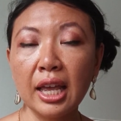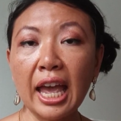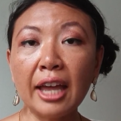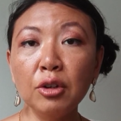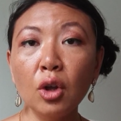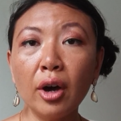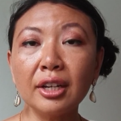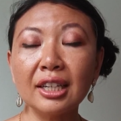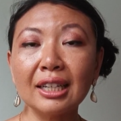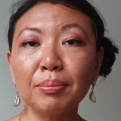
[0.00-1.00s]
and not
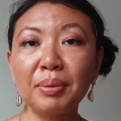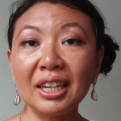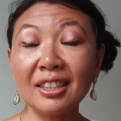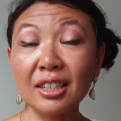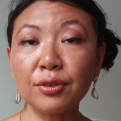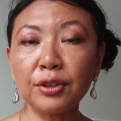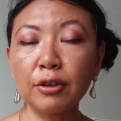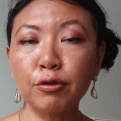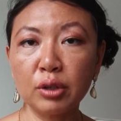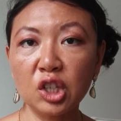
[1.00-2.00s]
be in this fear
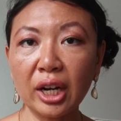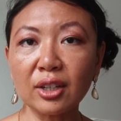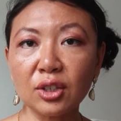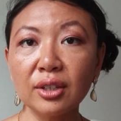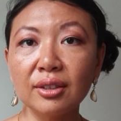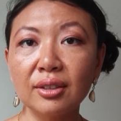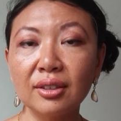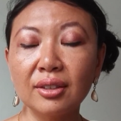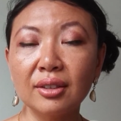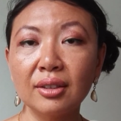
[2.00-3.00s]
of rejection.
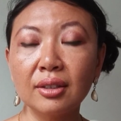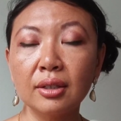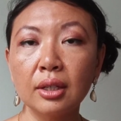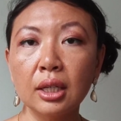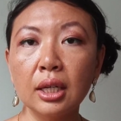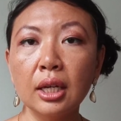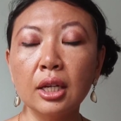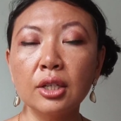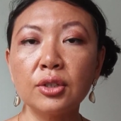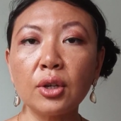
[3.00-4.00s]

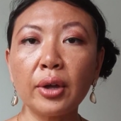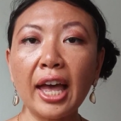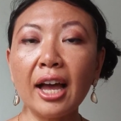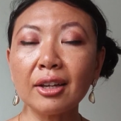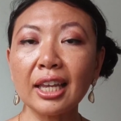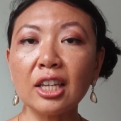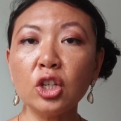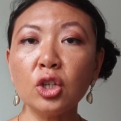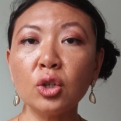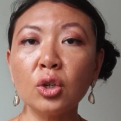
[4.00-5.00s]
So how can
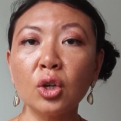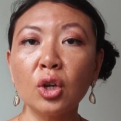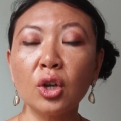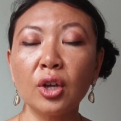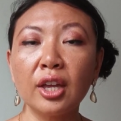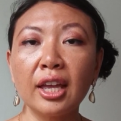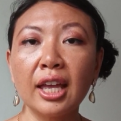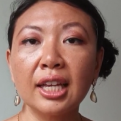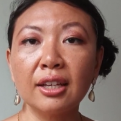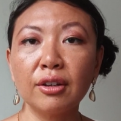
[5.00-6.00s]
you
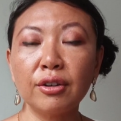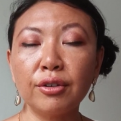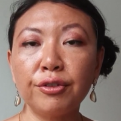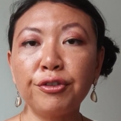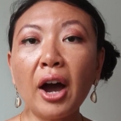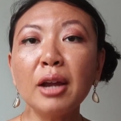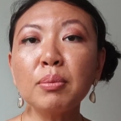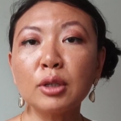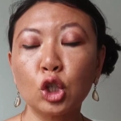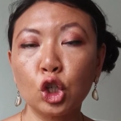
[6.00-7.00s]
find
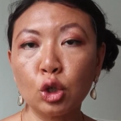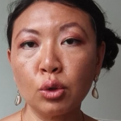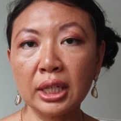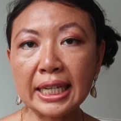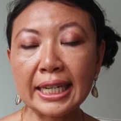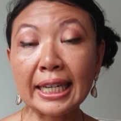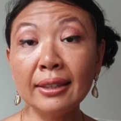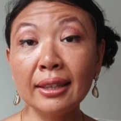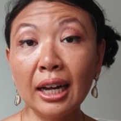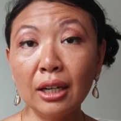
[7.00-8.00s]
maturity
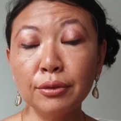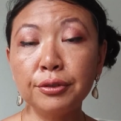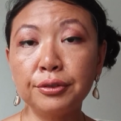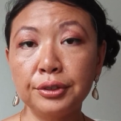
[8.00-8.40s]
in love?